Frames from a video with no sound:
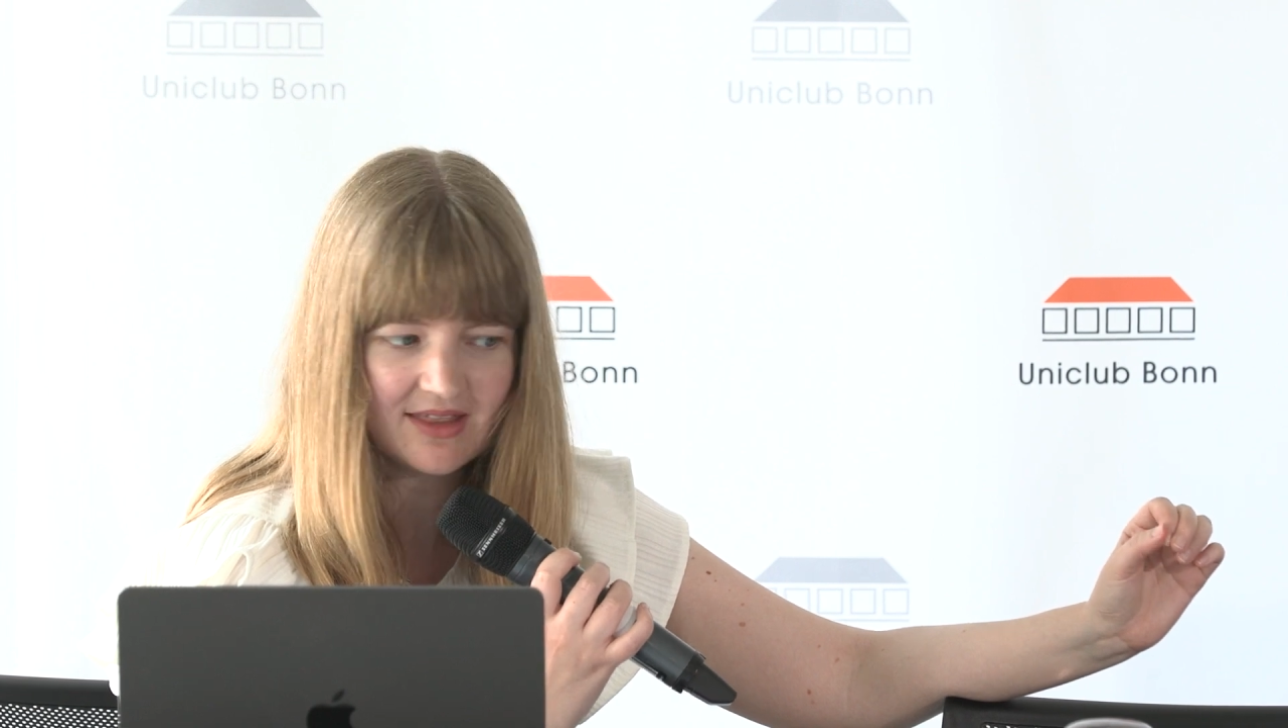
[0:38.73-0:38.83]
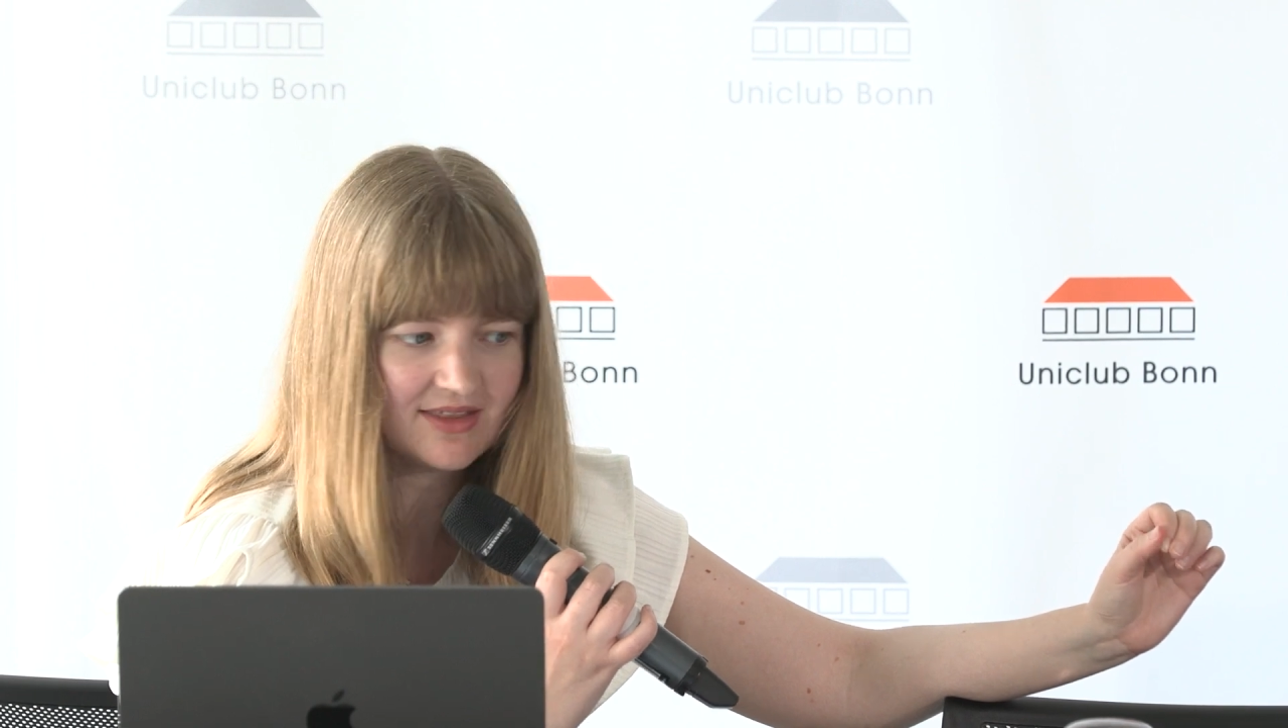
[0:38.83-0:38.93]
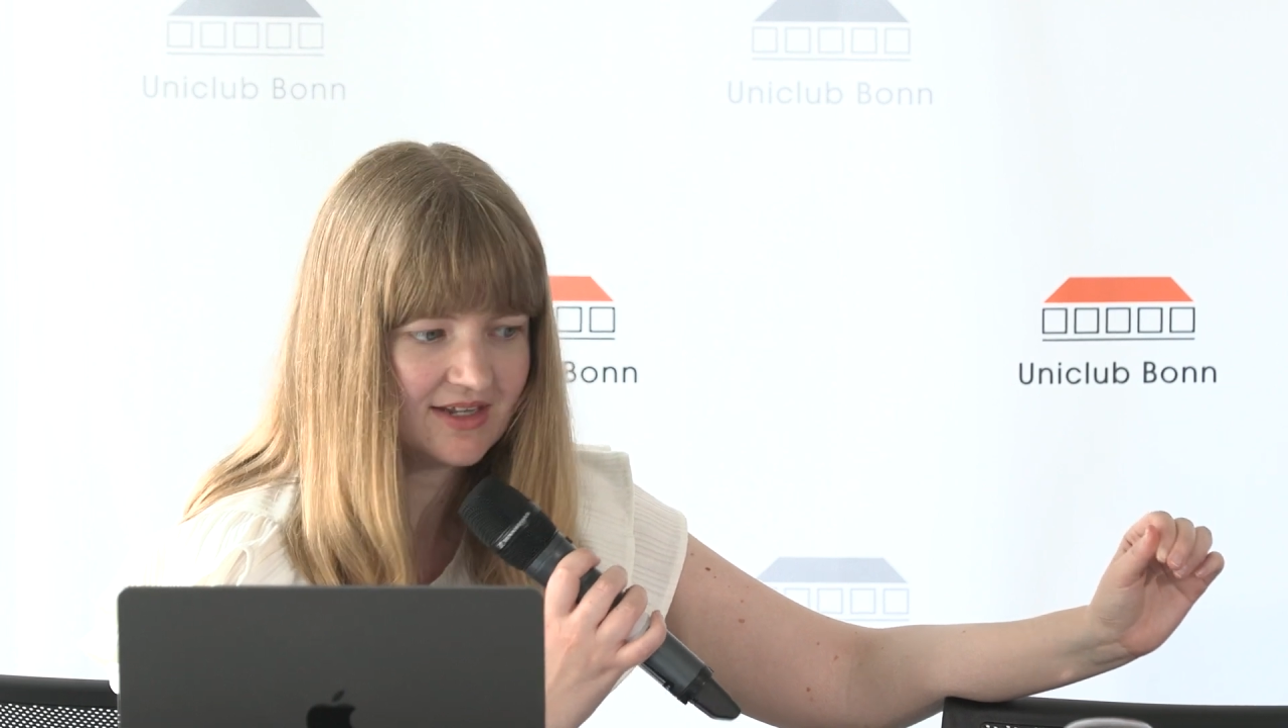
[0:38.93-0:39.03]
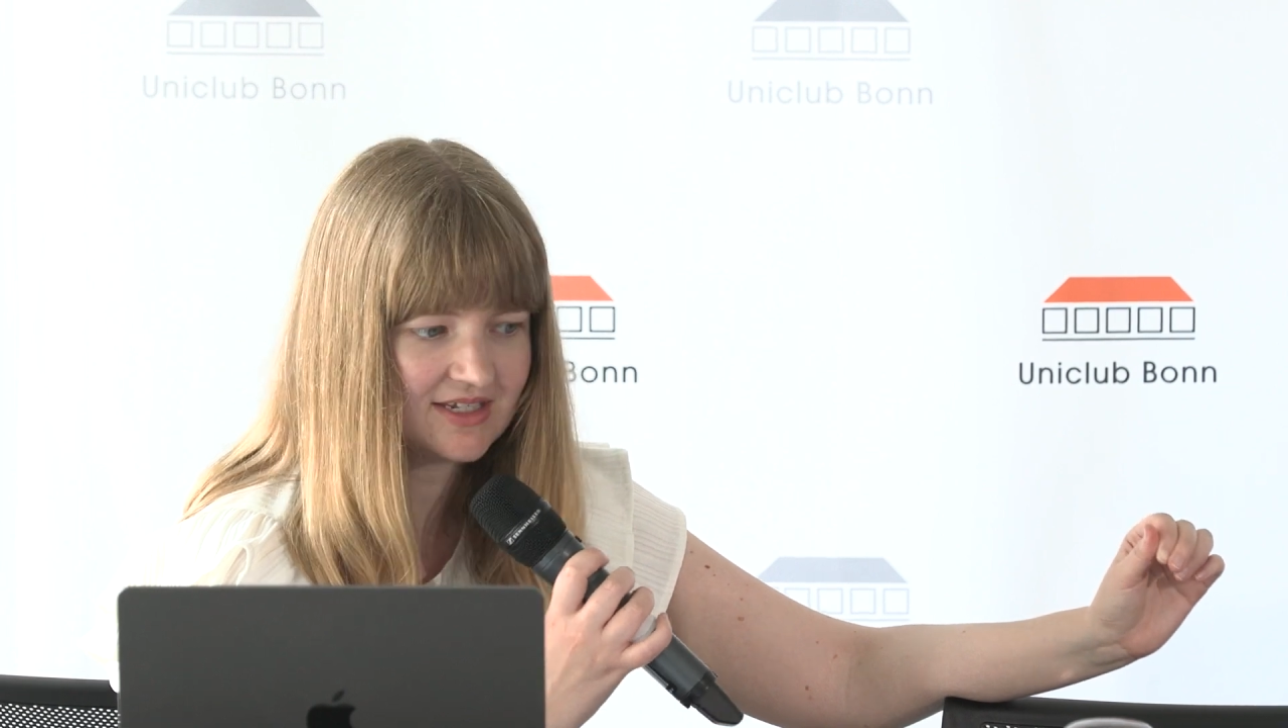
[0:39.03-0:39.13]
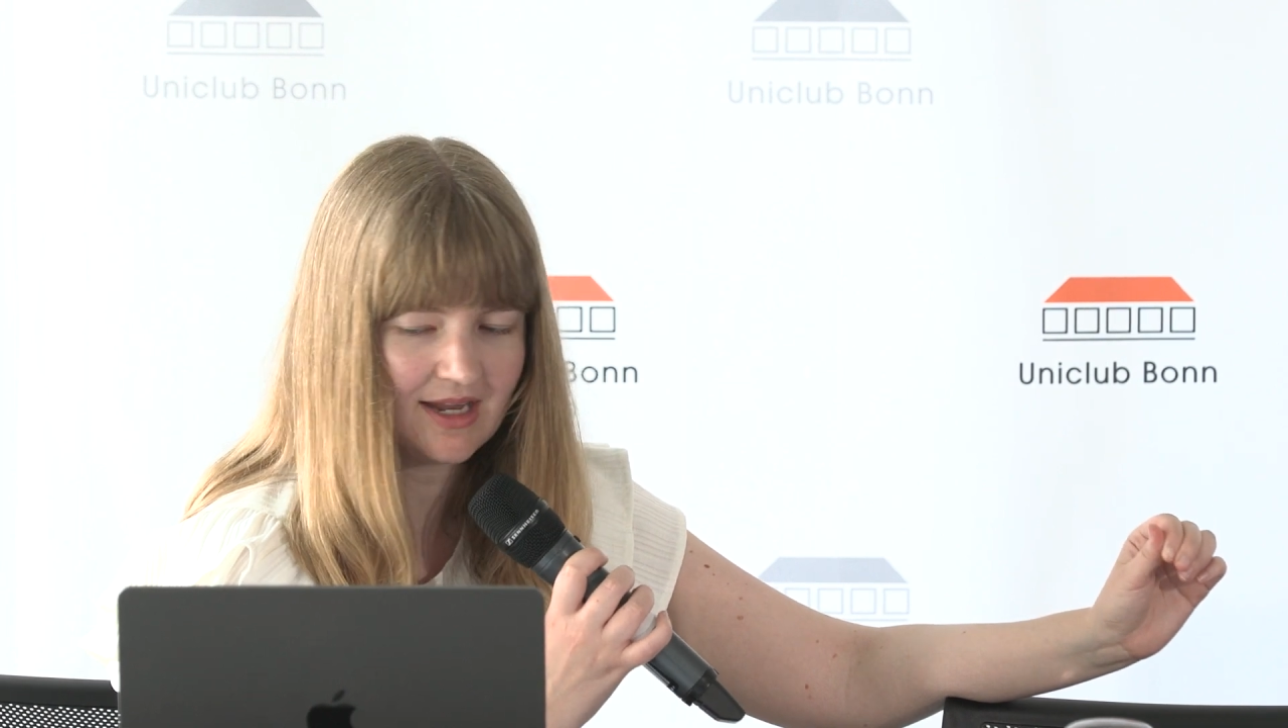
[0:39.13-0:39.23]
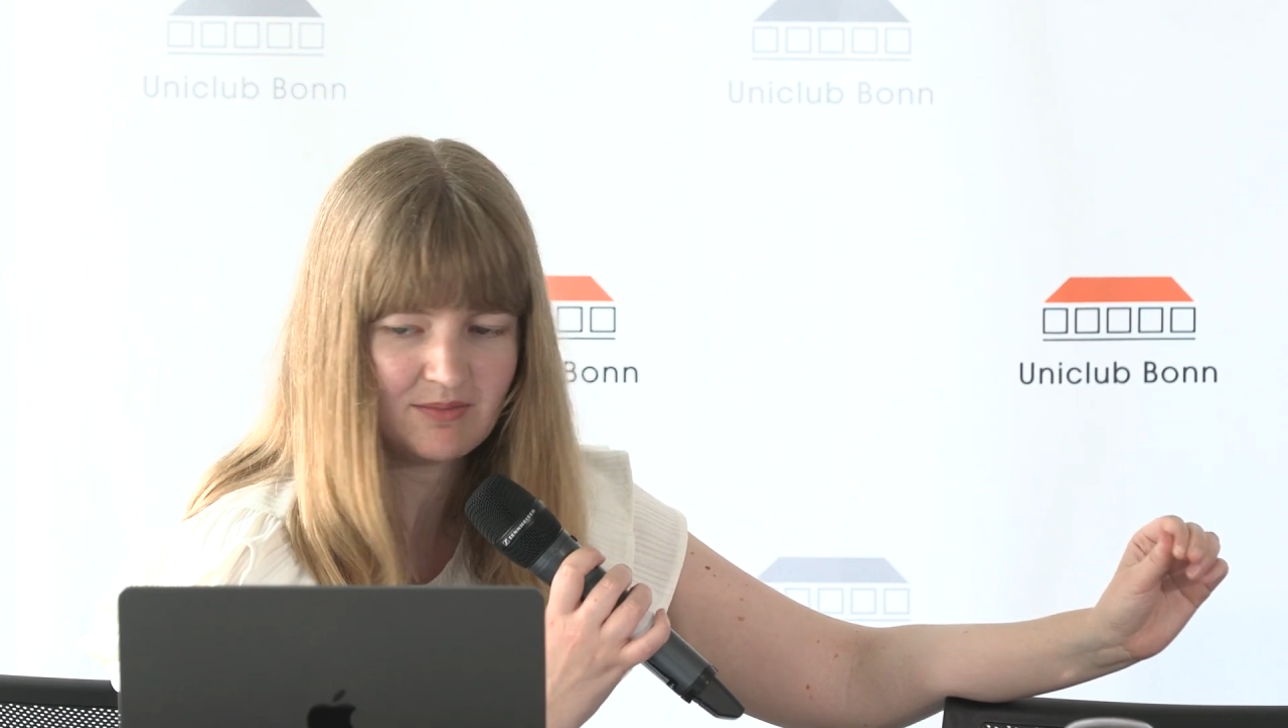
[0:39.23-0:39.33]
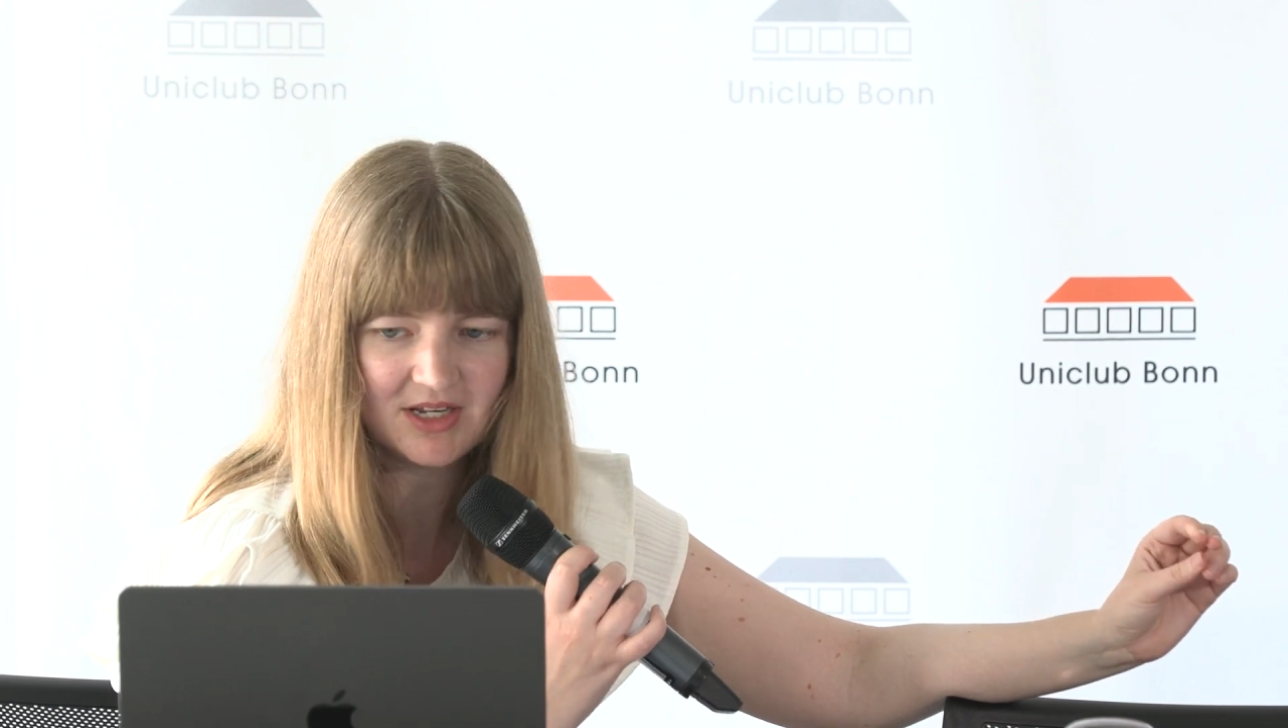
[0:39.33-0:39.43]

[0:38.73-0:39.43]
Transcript: and then 10